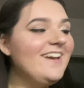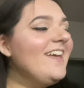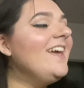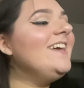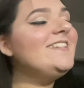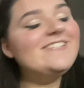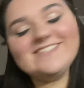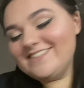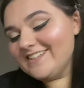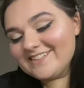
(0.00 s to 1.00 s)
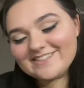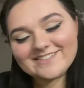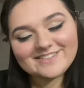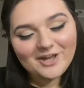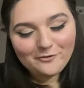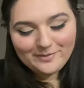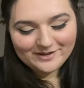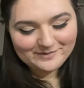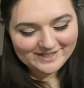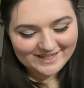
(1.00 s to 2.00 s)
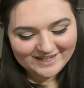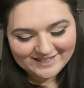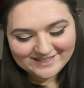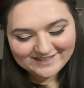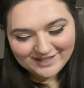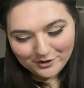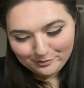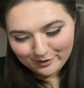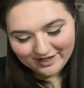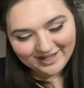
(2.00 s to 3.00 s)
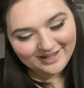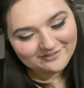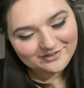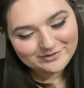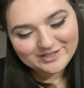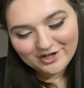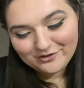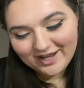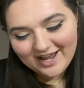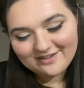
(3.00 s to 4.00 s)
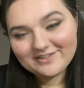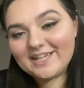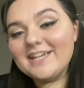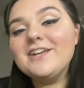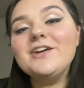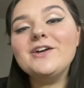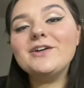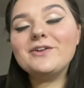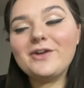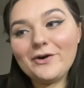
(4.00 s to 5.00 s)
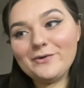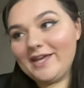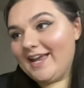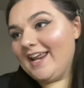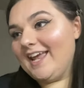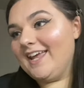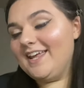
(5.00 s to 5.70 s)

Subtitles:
It's so pigmented, it's so pretty. If you don't have it, go get it.